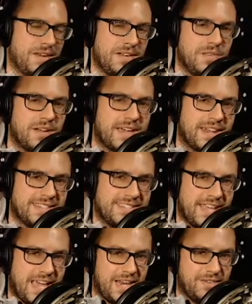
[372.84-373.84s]
look at a
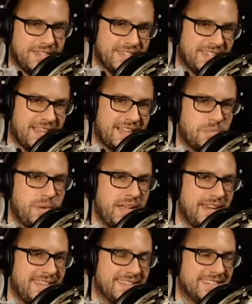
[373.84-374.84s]
set of
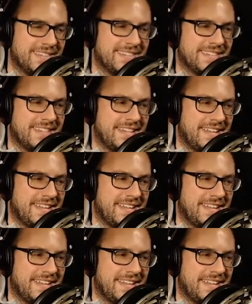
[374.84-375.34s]
encyclopedias,